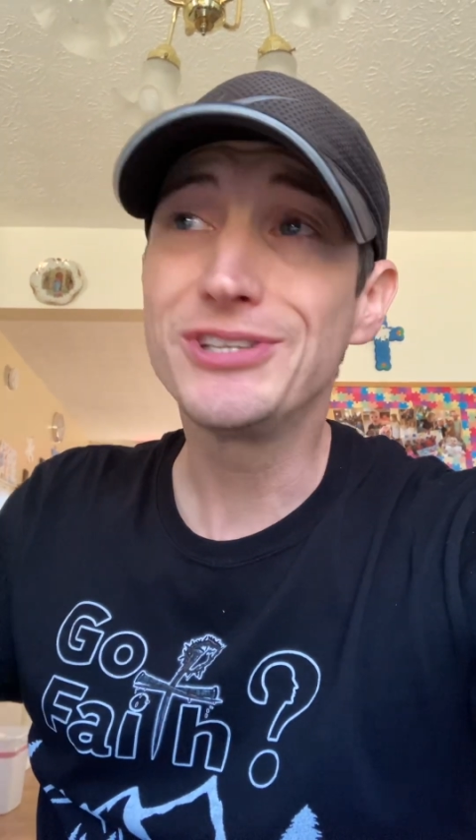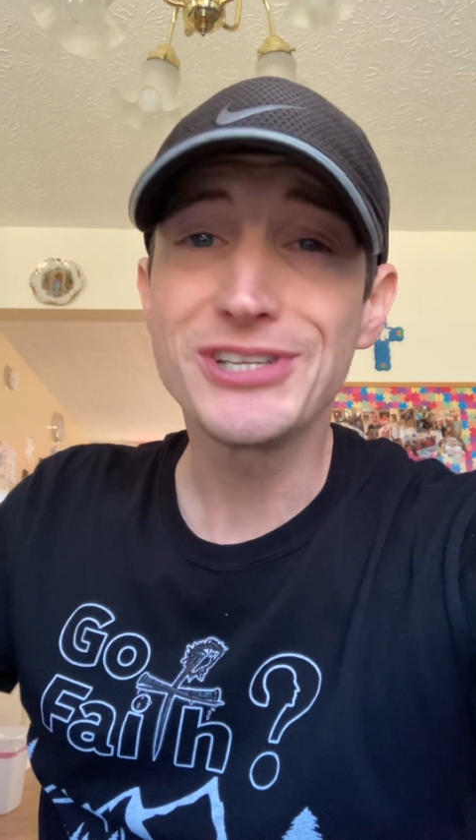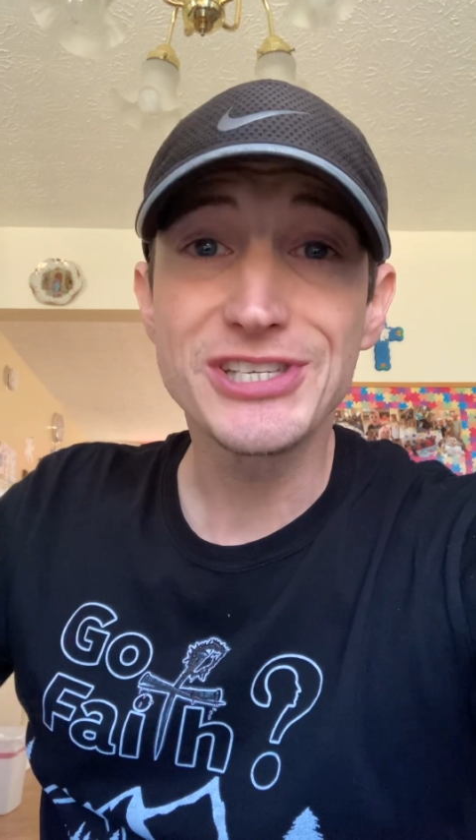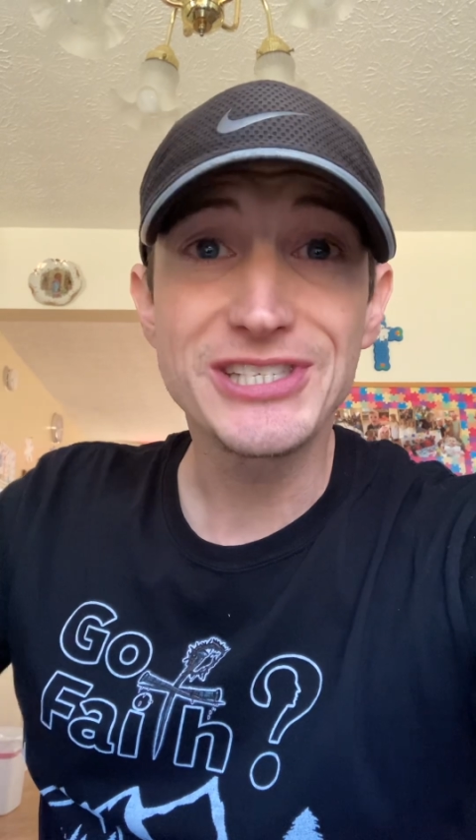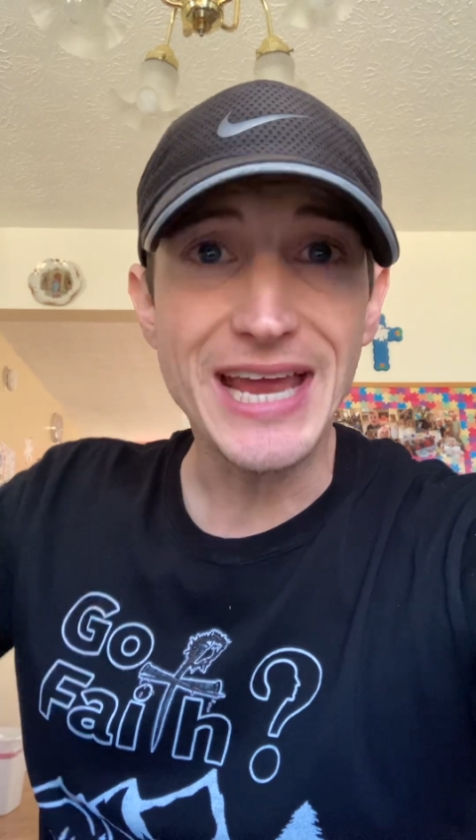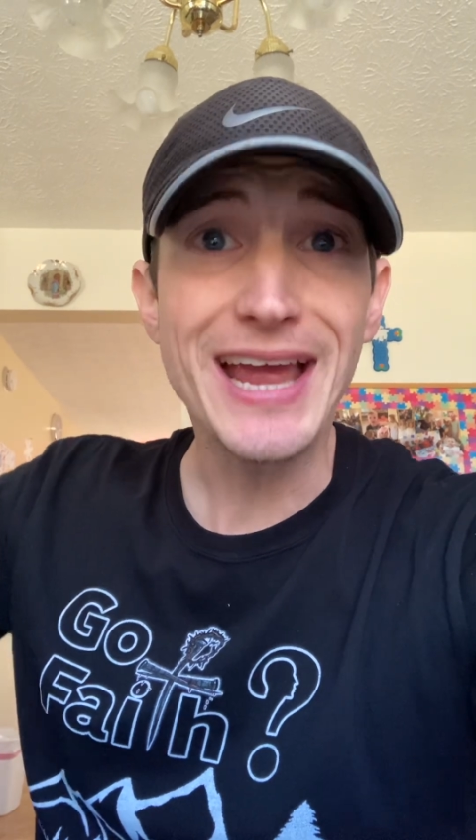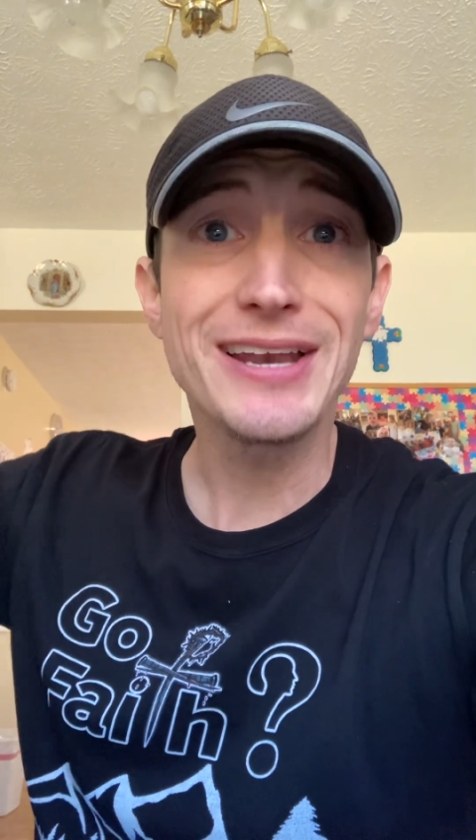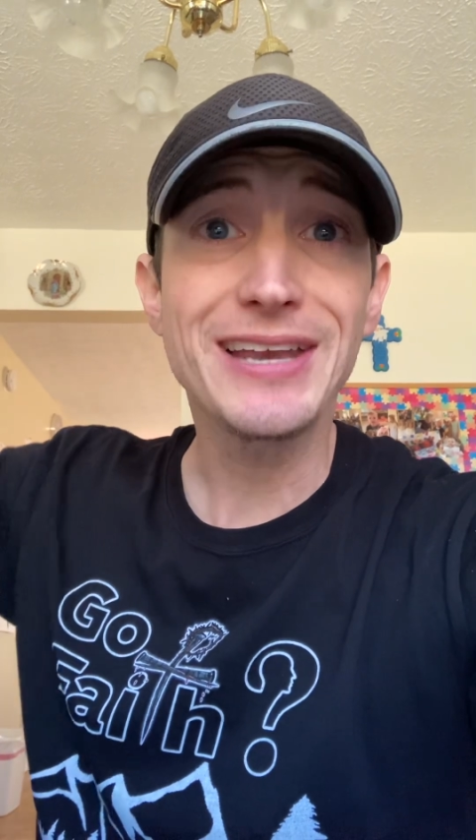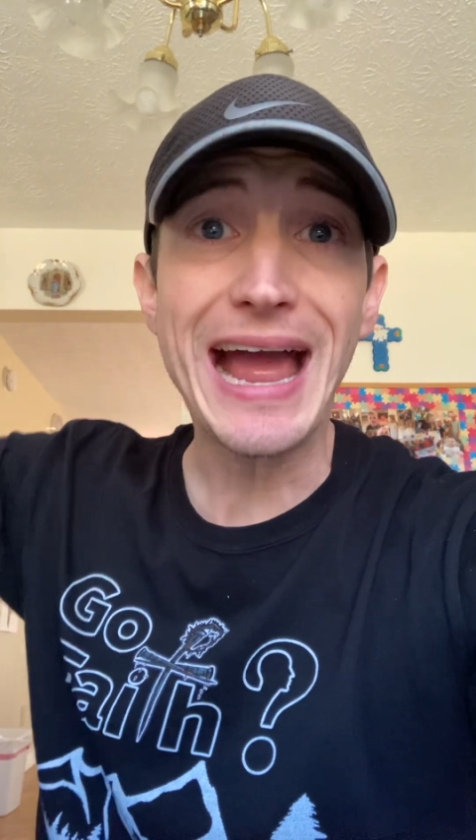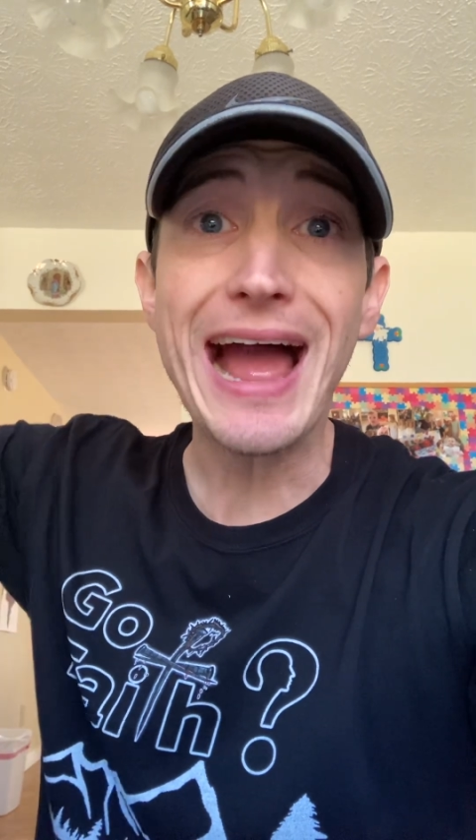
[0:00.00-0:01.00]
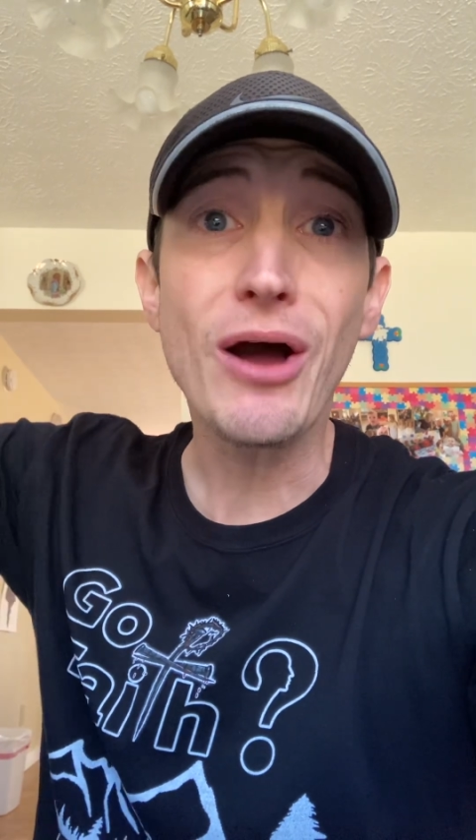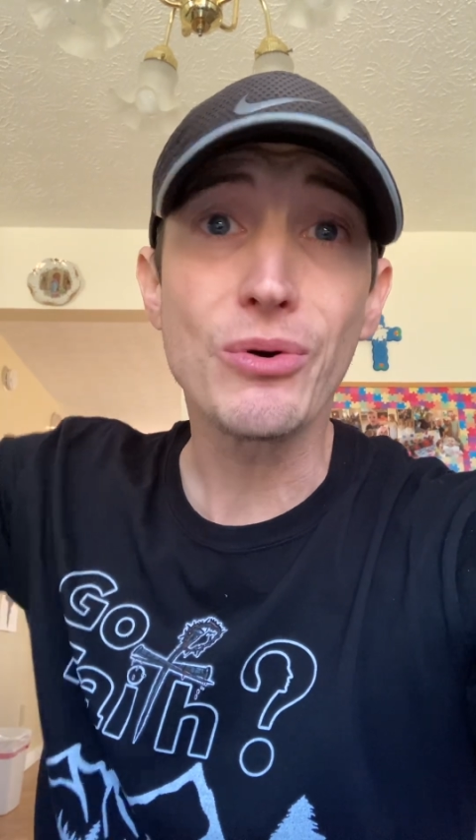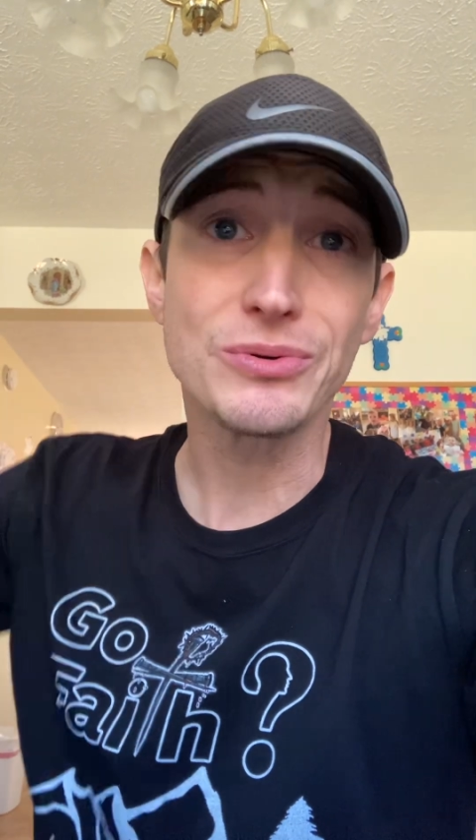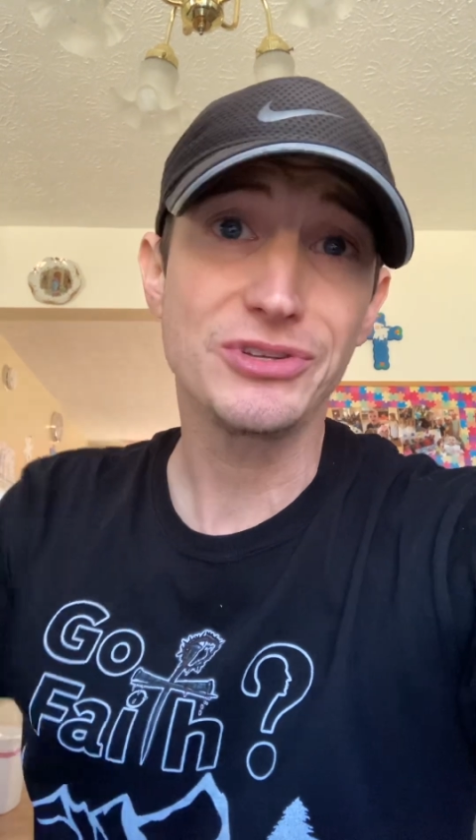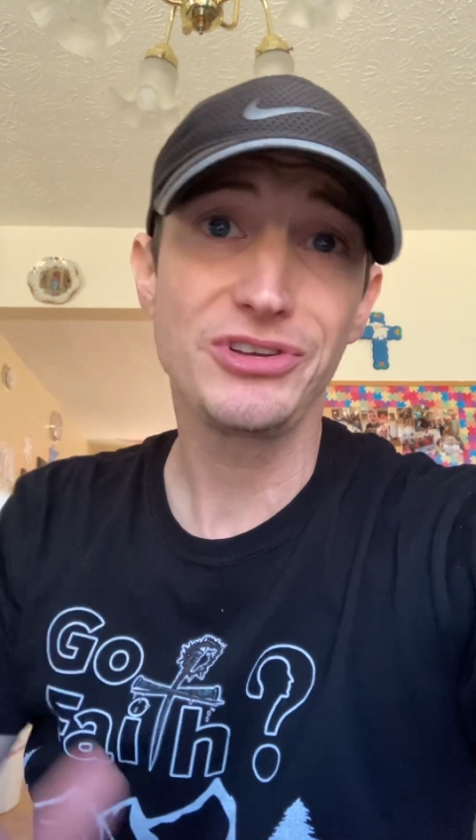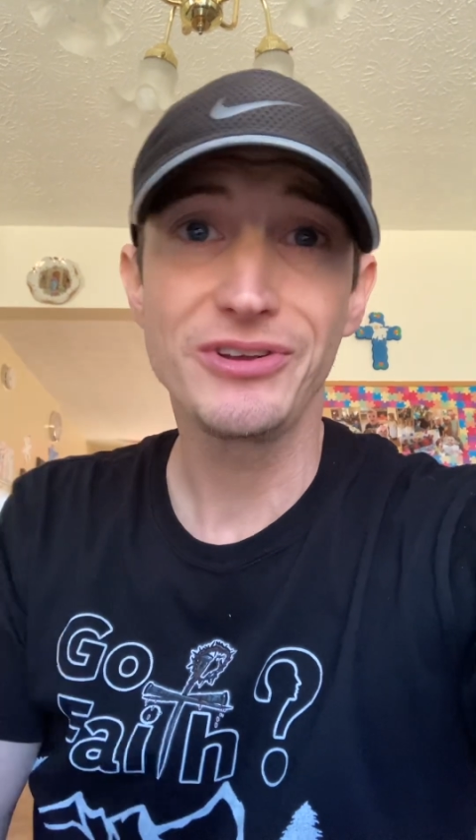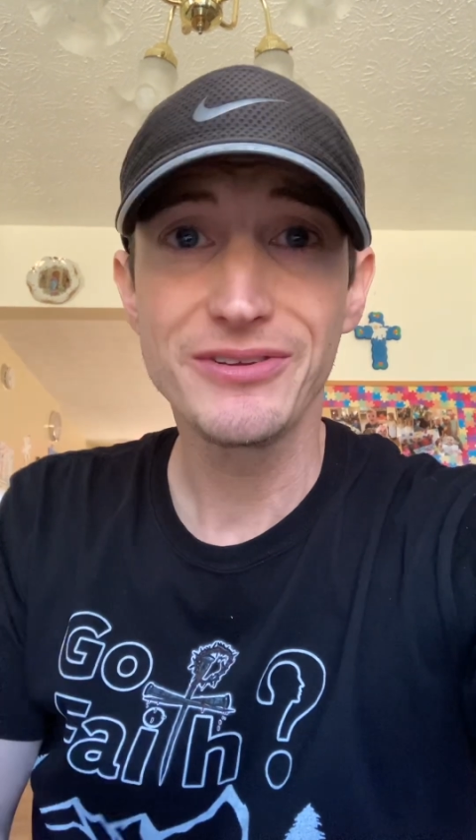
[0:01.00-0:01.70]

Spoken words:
to stand out?"